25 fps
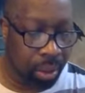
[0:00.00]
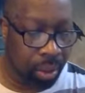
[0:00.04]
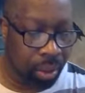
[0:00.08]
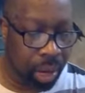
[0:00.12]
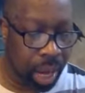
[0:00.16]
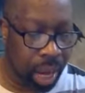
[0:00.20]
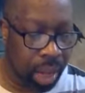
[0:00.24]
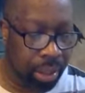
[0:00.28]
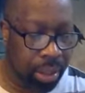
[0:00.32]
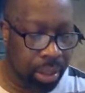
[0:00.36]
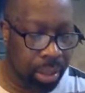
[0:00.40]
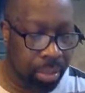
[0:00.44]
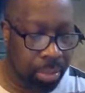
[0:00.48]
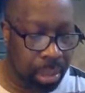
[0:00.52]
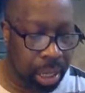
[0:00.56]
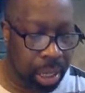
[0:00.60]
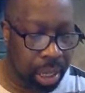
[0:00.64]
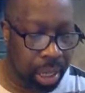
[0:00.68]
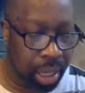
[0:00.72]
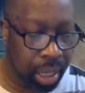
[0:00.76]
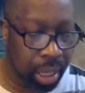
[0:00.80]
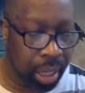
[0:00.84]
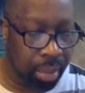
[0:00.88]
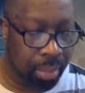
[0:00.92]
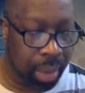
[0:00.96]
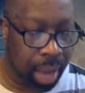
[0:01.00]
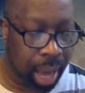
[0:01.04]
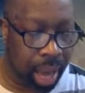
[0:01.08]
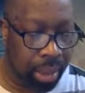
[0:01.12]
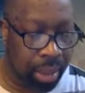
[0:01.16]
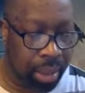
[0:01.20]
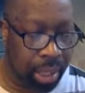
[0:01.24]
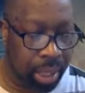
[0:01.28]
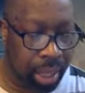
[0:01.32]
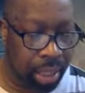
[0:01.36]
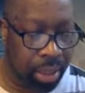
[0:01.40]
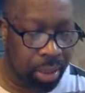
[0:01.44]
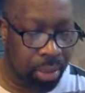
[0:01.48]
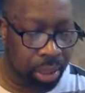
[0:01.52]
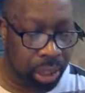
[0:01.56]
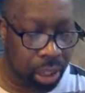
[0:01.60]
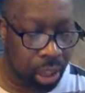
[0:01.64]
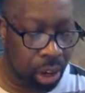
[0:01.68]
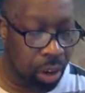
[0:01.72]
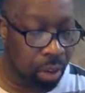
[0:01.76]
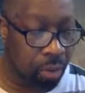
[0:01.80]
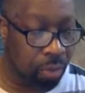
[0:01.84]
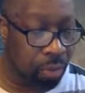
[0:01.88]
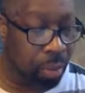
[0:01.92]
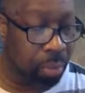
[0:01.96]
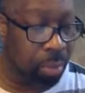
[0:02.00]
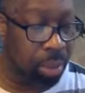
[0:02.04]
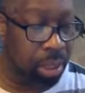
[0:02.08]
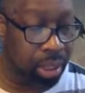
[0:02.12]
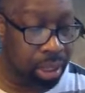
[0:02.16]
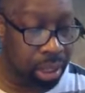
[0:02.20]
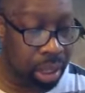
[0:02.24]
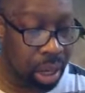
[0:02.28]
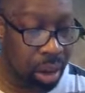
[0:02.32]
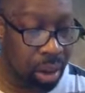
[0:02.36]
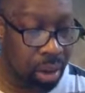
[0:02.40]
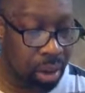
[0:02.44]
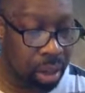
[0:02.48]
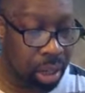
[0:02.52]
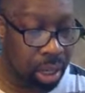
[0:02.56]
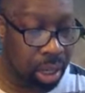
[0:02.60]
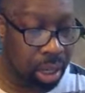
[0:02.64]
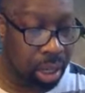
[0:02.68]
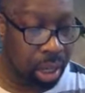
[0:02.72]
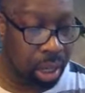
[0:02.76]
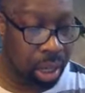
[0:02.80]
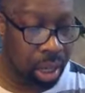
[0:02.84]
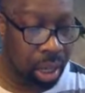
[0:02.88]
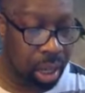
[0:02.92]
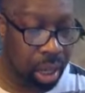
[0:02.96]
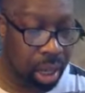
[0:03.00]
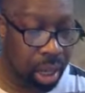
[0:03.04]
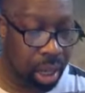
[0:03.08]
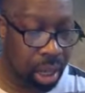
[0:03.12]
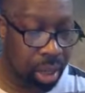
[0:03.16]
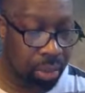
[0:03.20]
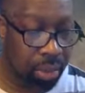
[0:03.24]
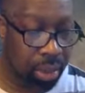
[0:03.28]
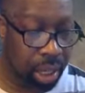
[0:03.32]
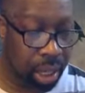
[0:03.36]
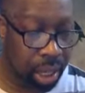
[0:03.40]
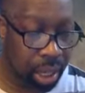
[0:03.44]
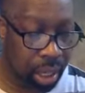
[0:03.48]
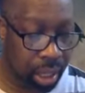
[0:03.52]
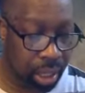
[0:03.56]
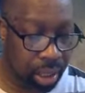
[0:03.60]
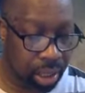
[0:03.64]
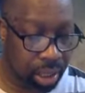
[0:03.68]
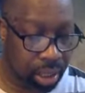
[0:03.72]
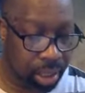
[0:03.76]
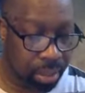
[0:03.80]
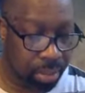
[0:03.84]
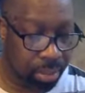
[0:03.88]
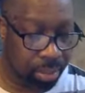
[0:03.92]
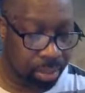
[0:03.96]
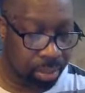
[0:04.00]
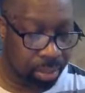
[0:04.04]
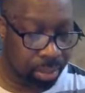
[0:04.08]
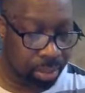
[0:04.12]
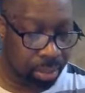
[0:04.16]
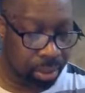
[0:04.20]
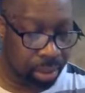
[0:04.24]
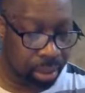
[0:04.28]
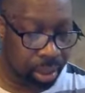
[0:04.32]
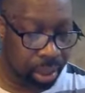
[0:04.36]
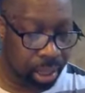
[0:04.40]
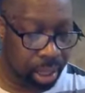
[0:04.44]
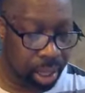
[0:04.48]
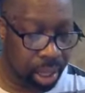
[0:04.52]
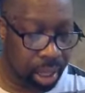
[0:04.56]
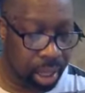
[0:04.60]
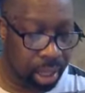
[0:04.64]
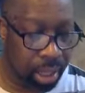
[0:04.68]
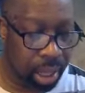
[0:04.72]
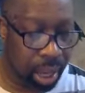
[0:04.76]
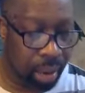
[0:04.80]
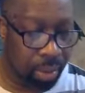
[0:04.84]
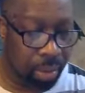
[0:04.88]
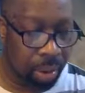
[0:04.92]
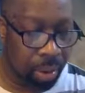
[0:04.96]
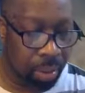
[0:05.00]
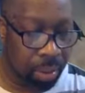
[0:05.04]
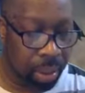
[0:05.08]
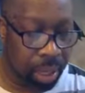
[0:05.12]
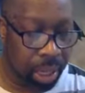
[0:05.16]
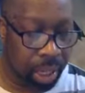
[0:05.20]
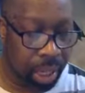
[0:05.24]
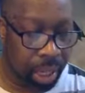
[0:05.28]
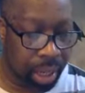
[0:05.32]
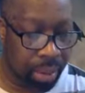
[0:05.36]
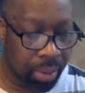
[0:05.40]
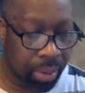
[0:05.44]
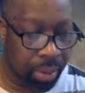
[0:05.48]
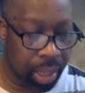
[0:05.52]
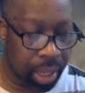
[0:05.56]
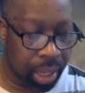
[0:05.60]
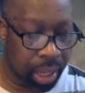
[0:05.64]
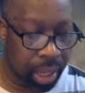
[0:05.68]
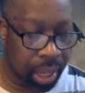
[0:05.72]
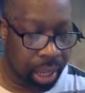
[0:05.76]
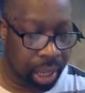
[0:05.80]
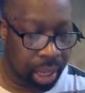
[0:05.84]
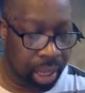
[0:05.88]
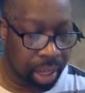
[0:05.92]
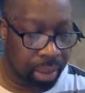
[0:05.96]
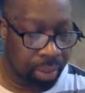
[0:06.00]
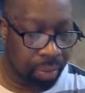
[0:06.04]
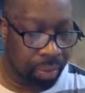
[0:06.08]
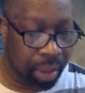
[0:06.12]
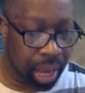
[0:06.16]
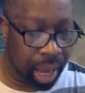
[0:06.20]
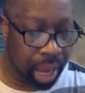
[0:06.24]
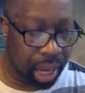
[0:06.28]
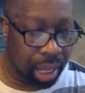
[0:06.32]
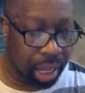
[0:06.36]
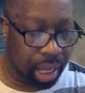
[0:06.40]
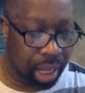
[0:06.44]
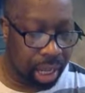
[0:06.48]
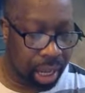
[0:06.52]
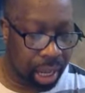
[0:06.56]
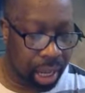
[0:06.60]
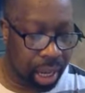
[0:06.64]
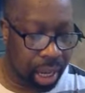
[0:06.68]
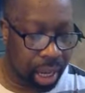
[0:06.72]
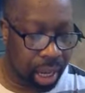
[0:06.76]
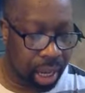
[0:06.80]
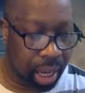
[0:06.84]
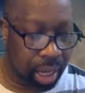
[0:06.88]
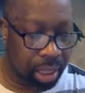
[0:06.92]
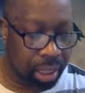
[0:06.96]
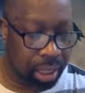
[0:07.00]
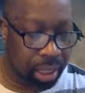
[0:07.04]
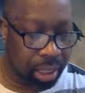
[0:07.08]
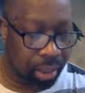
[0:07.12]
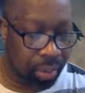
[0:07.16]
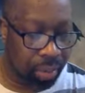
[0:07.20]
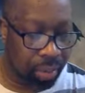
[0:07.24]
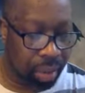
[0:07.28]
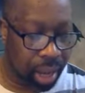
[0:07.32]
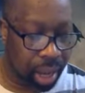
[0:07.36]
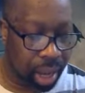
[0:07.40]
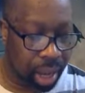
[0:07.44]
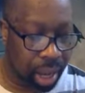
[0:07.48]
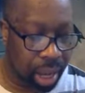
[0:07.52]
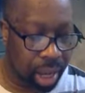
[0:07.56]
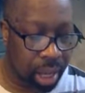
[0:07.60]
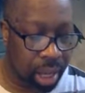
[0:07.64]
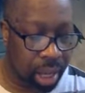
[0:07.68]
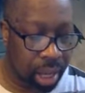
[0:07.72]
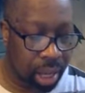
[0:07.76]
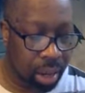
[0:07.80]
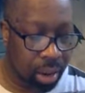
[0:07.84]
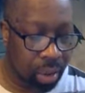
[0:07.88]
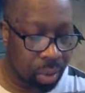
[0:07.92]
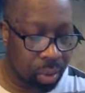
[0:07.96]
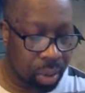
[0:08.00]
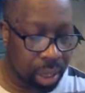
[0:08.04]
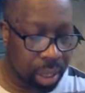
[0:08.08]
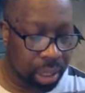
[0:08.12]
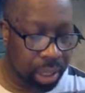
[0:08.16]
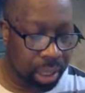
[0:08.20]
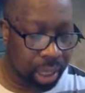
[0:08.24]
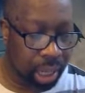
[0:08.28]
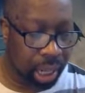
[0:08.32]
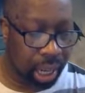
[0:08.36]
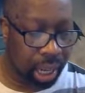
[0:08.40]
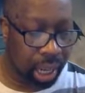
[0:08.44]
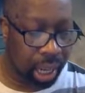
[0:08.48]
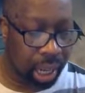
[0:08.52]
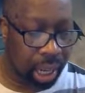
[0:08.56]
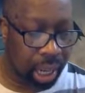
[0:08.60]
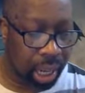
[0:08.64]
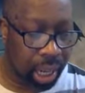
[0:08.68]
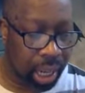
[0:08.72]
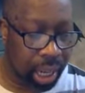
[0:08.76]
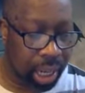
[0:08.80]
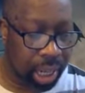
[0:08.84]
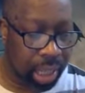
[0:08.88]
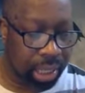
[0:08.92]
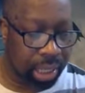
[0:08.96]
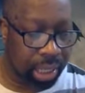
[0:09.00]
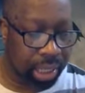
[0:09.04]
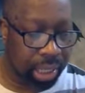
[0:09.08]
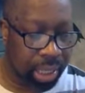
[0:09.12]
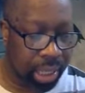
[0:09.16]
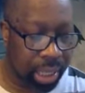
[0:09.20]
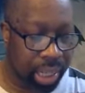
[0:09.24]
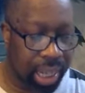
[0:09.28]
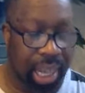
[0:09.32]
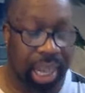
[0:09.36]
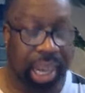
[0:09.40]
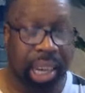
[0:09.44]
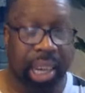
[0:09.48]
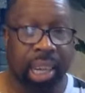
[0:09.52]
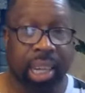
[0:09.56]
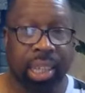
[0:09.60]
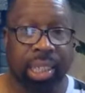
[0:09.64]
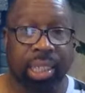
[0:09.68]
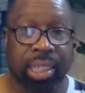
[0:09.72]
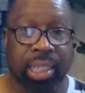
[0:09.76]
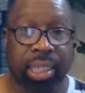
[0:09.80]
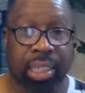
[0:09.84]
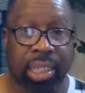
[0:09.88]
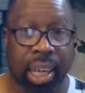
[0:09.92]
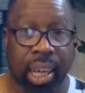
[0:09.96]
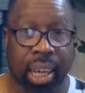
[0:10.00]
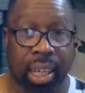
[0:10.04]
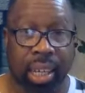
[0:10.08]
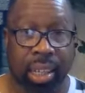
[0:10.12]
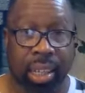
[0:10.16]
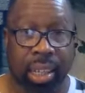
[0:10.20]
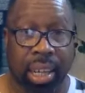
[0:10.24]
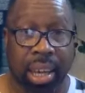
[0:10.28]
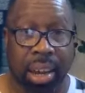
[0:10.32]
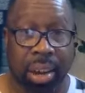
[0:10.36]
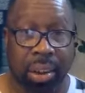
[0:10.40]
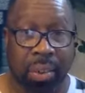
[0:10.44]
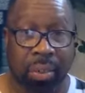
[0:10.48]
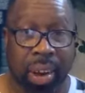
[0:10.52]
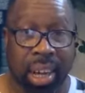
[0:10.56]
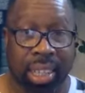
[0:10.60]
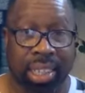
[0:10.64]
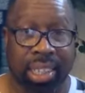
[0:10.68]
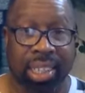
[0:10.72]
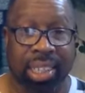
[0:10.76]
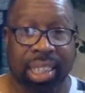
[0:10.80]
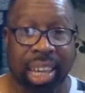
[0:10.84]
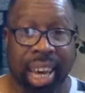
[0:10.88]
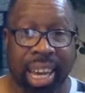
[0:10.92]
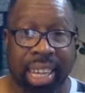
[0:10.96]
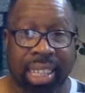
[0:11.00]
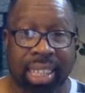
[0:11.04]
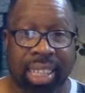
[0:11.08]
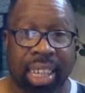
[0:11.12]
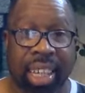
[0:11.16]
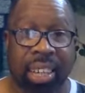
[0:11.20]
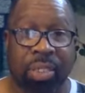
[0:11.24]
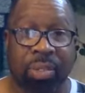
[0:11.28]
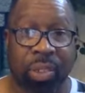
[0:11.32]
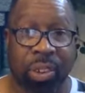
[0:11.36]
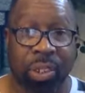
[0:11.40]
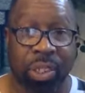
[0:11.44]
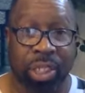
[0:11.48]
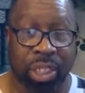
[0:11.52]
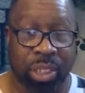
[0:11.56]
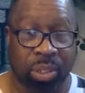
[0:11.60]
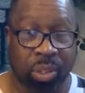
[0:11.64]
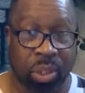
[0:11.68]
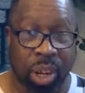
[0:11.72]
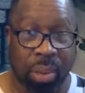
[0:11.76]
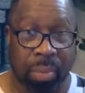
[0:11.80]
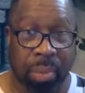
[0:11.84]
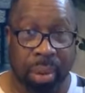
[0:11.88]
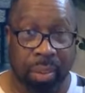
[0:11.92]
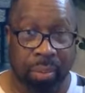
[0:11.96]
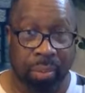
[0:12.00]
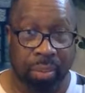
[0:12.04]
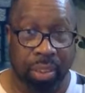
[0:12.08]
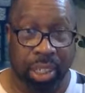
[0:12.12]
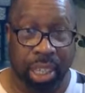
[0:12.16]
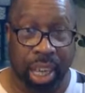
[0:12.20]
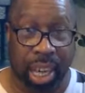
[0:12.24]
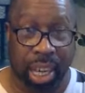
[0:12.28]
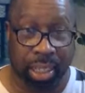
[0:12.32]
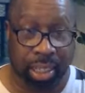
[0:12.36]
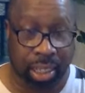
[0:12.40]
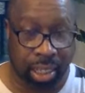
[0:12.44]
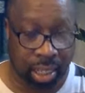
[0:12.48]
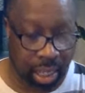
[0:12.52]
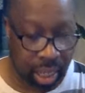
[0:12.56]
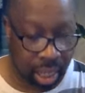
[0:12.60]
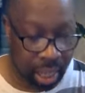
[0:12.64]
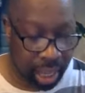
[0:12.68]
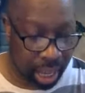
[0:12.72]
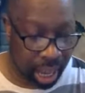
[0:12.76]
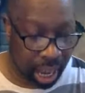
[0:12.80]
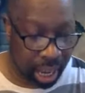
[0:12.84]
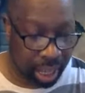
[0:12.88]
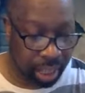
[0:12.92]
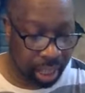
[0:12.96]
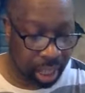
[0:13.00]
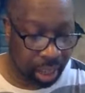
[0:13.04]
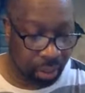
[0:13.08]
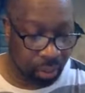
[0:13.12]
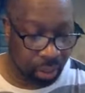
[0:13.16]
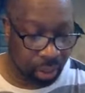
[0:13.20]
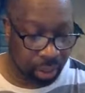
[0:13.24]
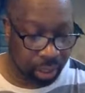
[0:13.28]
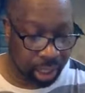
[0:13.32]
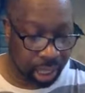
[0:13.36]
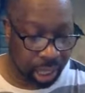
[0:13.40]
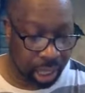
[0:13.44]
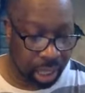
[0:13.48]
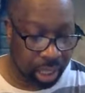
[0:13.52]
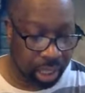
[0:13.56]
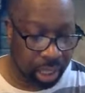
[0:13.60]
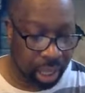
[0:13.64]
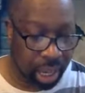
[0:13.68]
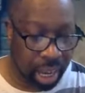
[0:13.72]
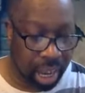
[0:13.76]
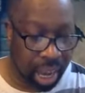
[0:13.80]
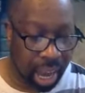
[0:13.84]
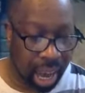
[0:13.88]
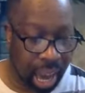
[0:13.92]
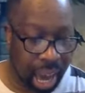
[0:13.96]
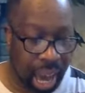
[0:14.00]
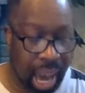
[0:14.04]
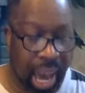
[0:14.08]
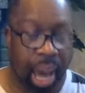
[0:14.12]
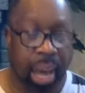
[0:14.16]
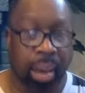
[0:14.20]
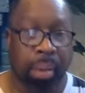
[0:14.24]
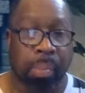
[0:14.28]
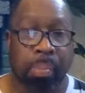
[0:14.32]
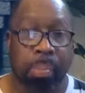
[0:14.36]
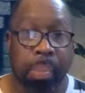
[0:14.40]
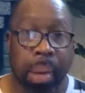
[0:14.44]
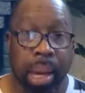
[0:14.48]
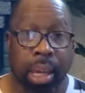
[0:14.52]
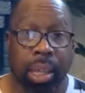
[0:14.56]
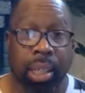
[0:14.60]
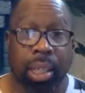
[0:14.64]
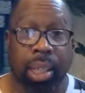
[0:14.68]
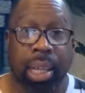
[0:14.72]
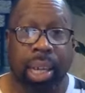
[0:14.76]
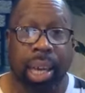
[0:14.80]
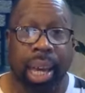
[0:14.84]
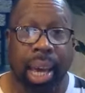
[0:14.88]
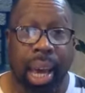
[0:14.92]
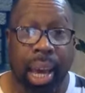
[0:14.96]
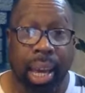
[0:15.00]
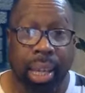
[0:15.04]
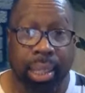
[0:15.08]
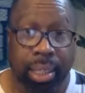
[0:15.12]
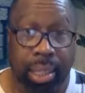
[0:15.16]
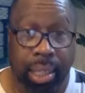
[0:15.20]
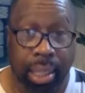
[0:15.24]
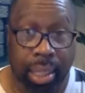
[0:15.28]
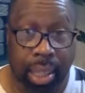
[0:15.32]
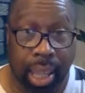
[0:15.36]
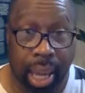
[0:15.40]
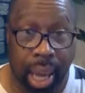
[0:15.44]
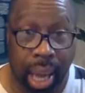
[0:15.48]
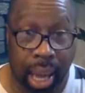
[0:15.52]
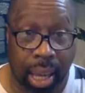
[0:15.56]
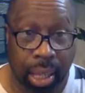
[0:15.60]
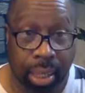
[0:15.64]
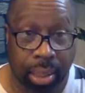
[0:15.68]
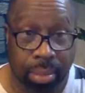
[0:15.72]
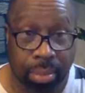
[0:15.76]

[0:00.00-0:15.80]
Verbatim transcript: went out to meet him after his return from the slaughter of the kings that were with him in the valley of Shaveh which is the Kingsdale. Watch this. 18th verse is what I'm emphasizing. 18th verse says, And Melchizedek,